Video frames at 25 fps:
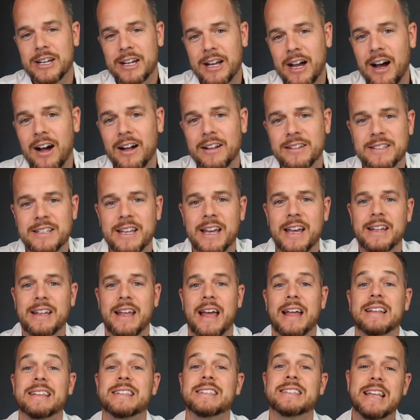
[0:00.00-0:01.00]
content
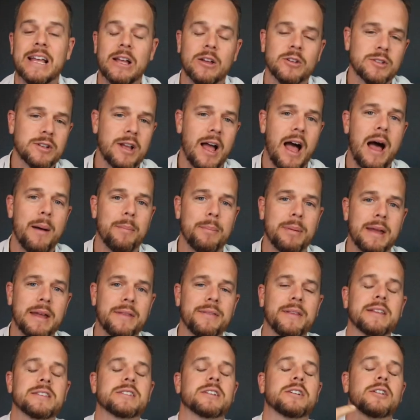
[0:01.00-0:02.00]
and sales copy
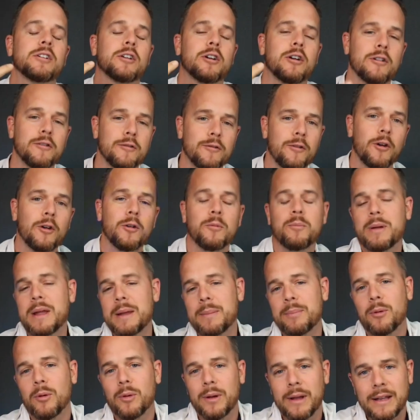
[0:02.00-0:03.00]
that's gonna convert
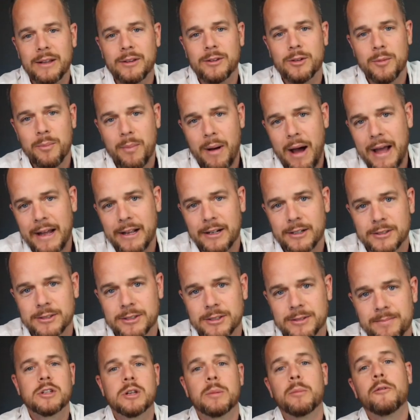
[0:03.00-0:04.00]
people into
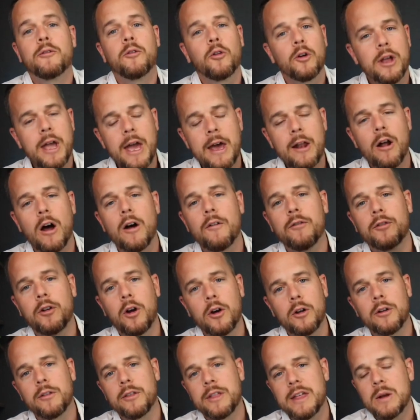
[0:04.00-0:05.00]
buyers. So before you head off,
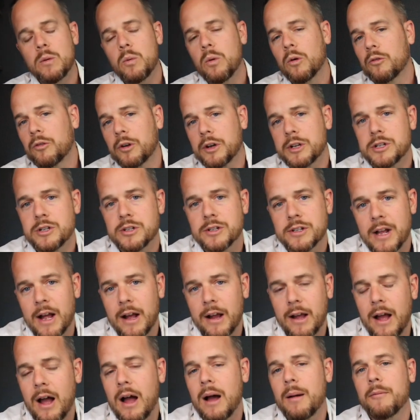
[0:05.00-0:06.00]
go to
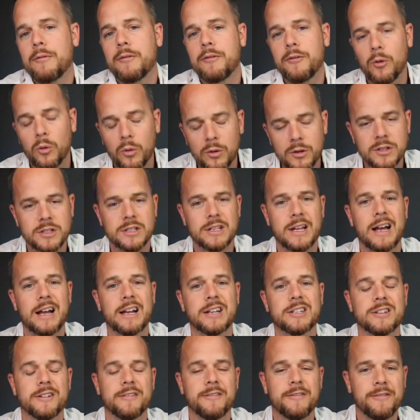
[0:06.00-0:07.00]

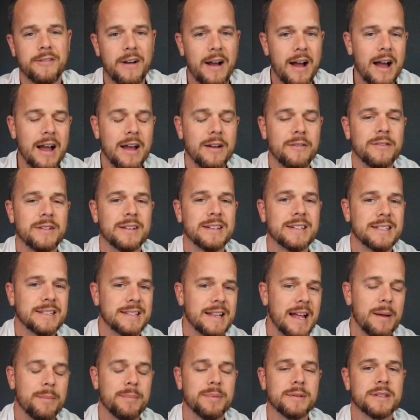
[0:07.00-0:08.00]

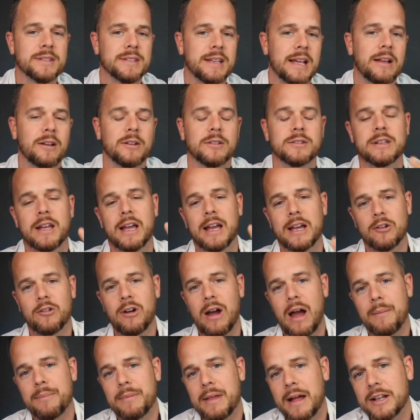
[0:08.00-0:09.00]
willrichards.com/5-step sales and
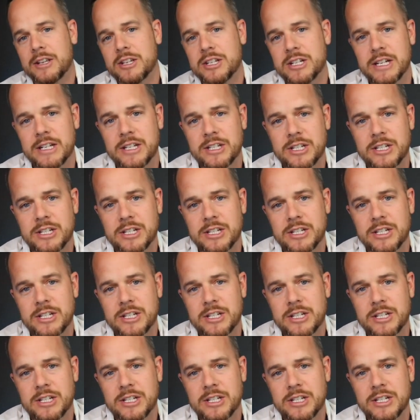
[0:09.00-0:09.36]
grab that cheat